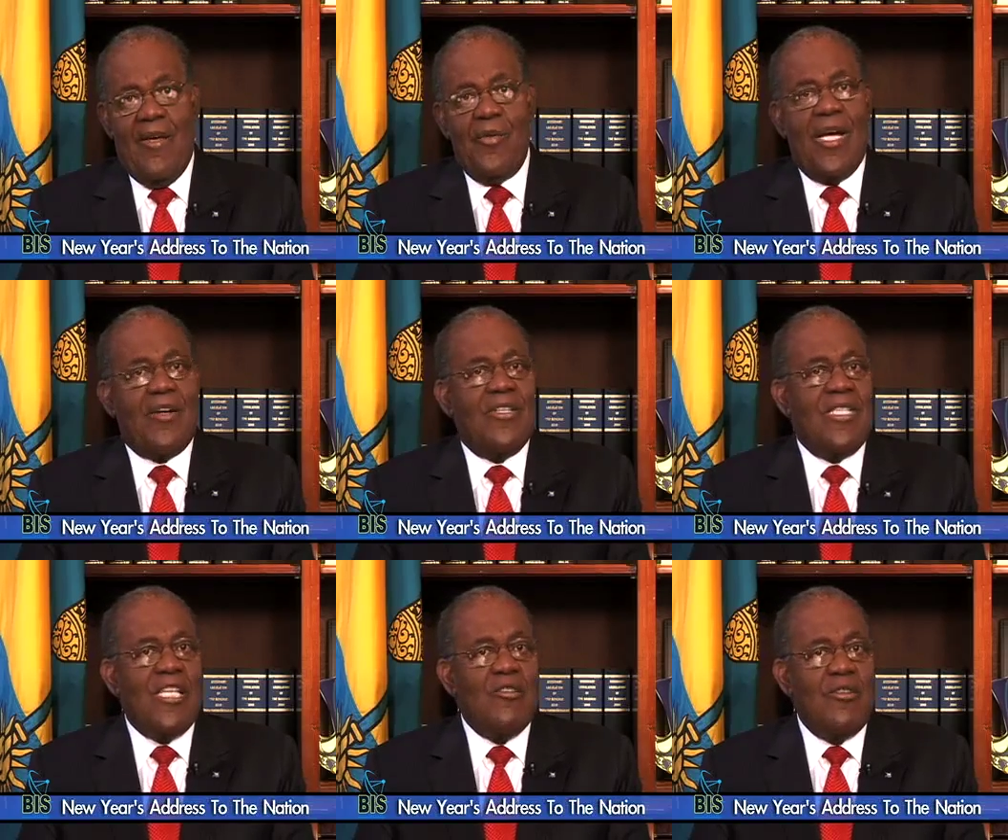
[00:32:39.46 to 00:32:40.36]
We are
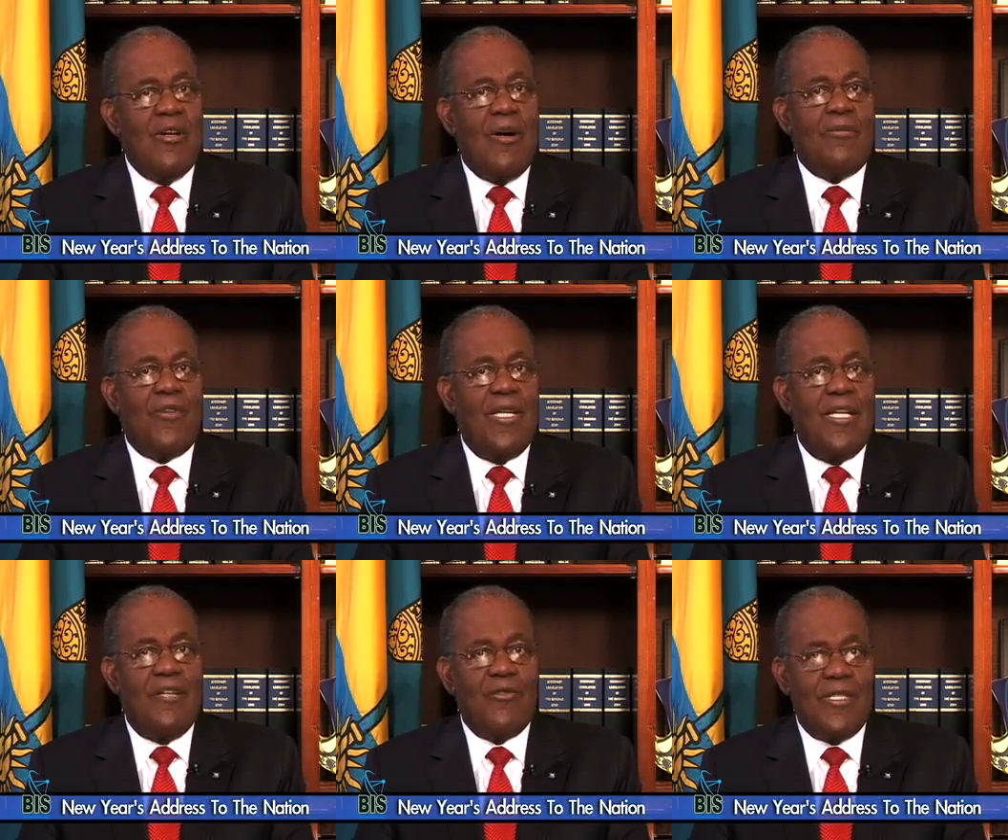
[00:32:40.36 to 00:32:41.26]
continuing to upgrade
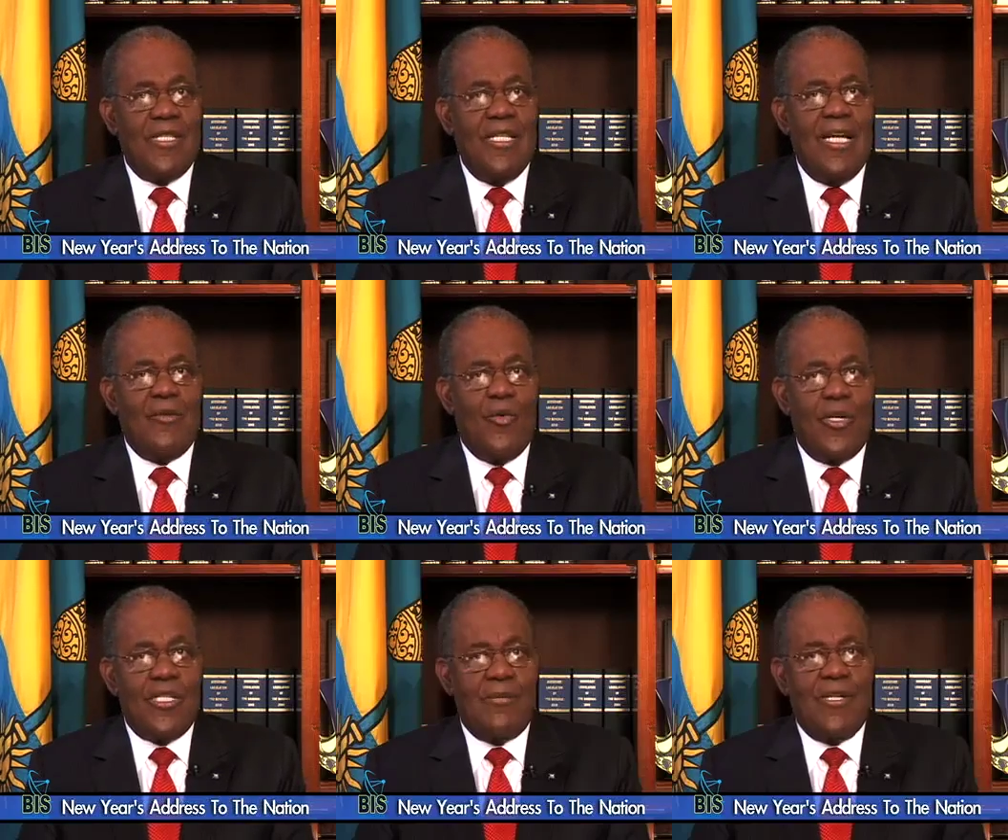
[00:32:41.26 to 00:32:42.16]
electricity and
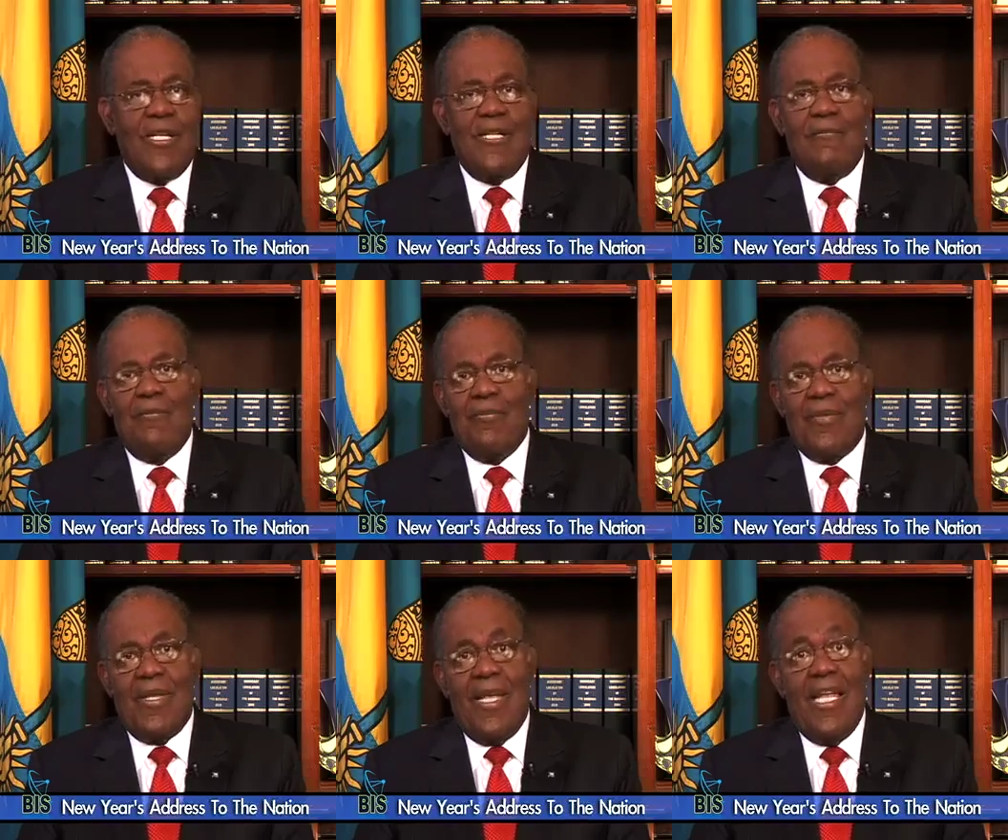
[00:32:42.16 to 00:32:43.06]
water supply,
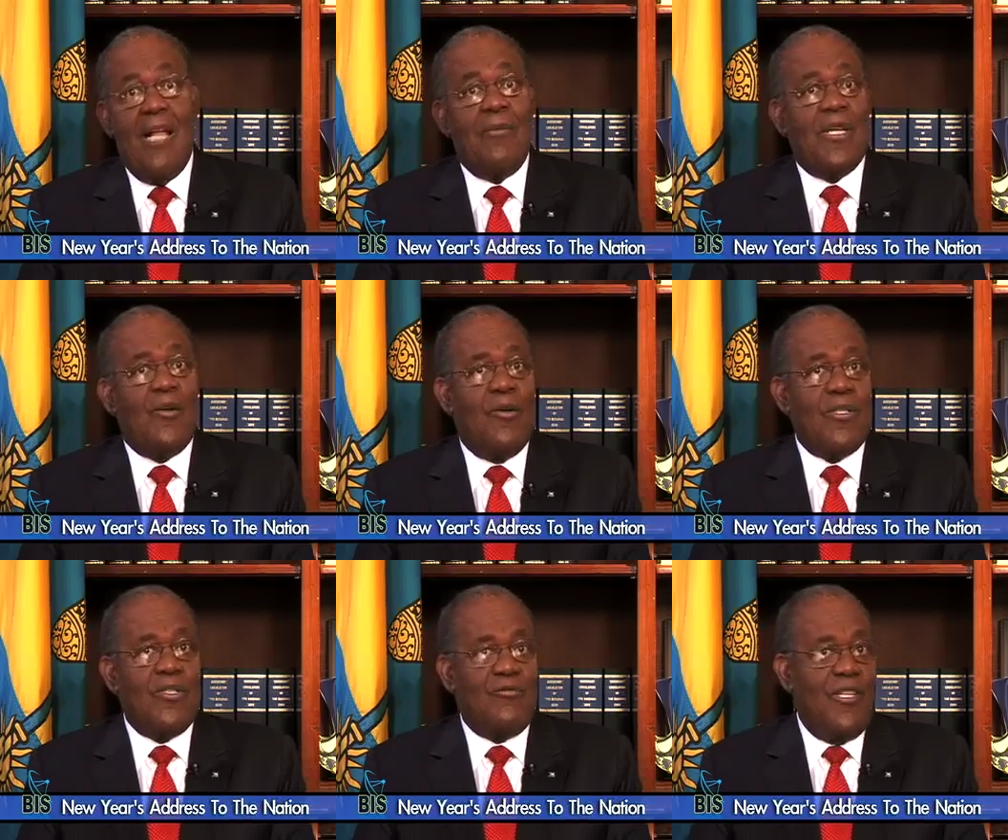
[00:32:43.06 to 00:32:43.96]
and helping to
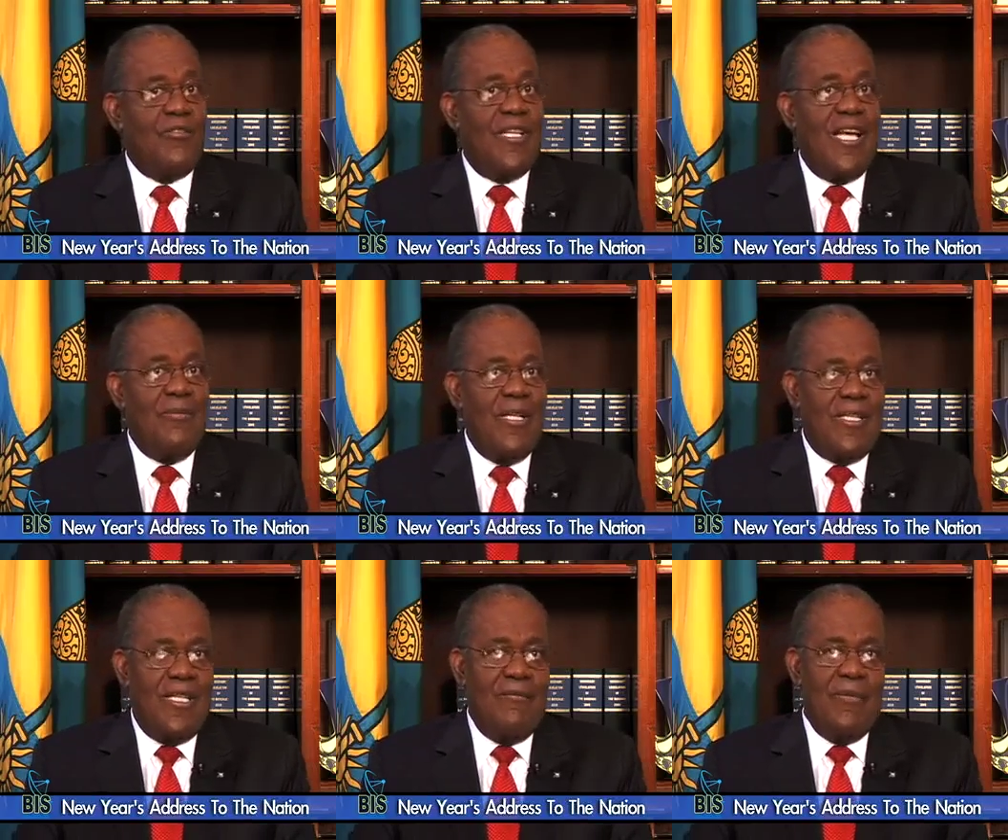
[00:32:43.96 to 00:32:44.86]
cost the greater
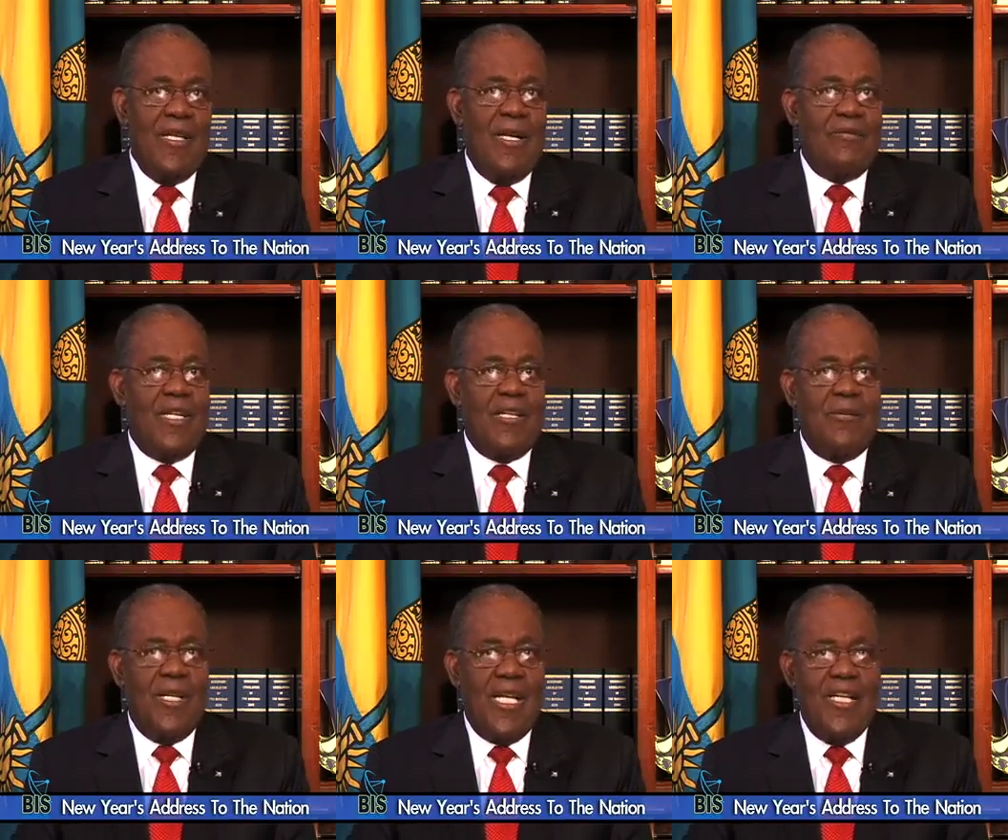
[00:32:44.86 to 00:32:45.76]
reliability of
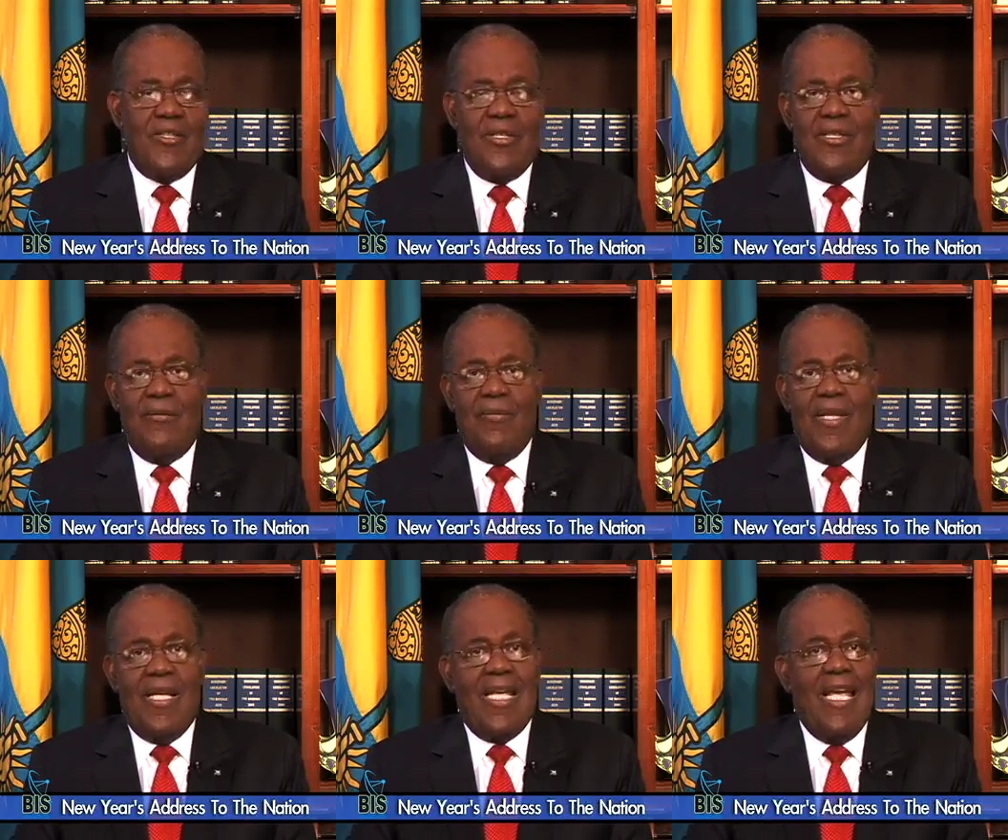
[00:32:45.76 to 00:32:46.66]
telecommunications,
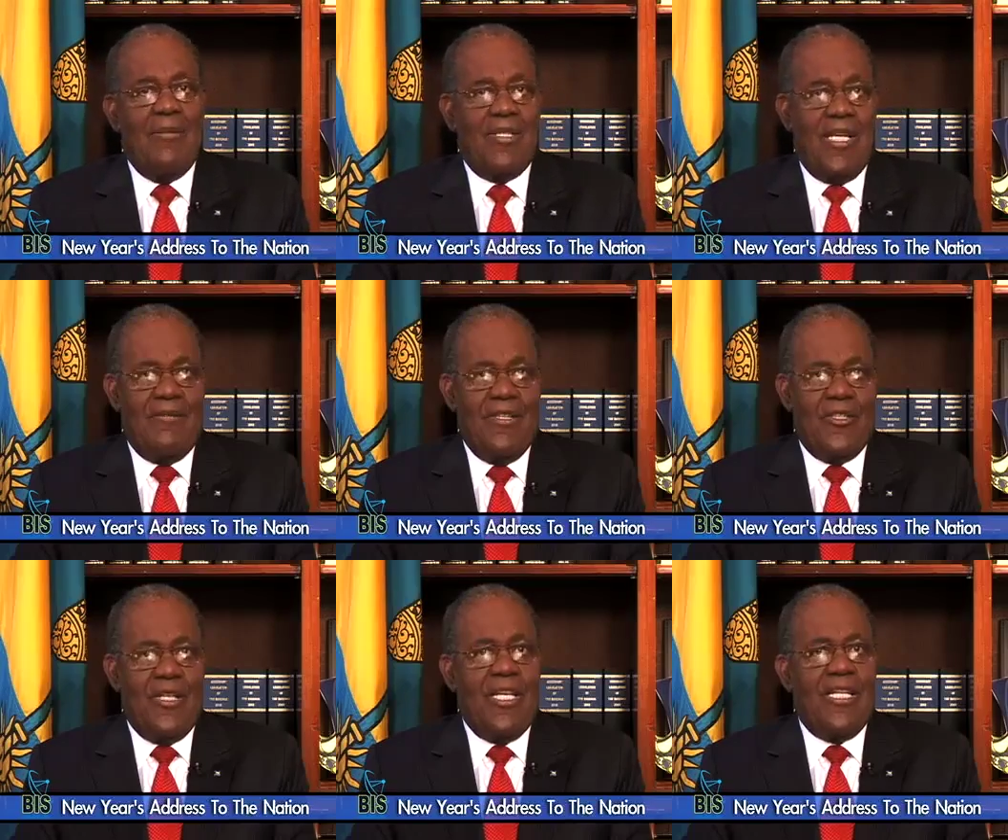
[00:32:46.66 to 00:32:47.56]
cable
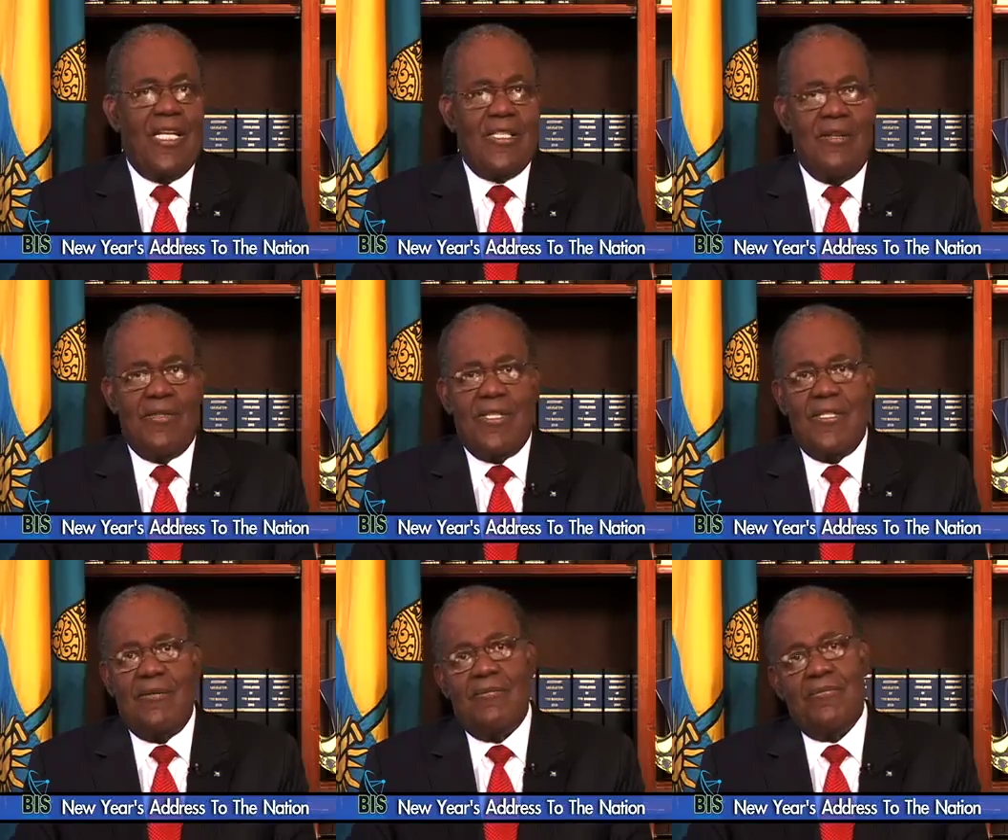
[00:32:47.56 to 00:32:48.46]
television, and internet services.